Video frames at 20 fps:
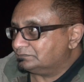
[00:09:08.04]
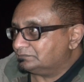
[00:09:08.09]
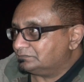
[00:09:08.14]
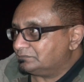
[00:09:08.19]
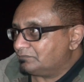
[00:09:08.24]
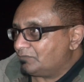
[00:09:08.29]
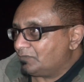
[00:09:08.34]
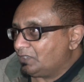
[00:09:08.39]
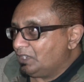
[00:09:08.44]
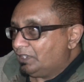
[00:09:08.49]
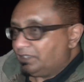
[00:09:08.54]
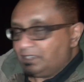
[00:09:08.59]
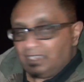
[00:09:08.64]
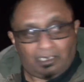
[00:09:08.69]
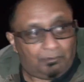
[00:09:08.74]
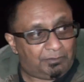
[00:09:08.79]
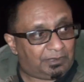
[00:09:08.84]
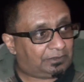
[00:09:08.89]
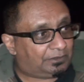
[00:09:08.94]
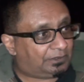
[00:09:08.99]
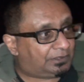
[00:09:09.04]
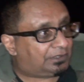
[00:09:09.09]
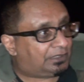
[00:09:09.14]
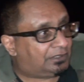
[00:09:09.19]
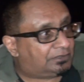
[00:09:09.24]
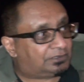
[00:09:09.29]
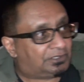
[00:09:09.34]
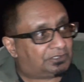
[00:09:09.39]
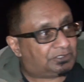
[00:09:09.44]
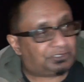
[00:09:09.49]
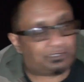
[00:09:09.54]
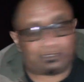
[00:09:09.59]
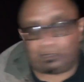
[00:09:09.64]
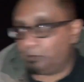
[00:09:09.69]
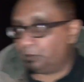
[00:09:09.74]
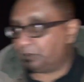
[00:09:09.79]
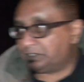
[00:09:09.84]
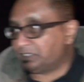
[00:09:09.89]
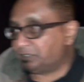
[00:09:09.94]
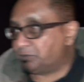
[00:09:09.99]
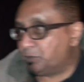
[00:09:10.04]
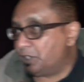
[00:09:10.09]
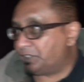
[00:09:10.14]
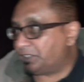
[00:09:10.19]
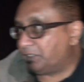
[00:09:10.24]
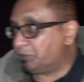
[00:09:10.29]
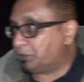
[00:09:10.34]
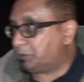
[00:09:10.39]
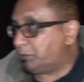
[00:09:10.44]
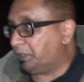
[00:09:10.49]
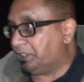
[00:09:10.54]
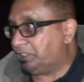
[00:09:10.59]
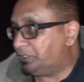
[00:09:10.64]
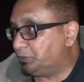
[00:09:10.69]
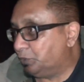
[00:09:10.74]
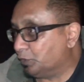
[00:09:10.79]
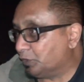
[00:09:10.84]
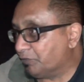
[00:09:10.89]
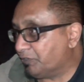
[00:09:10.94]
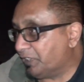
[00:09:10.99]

people. Yeah, I mean, Stuart is working with me. He's not a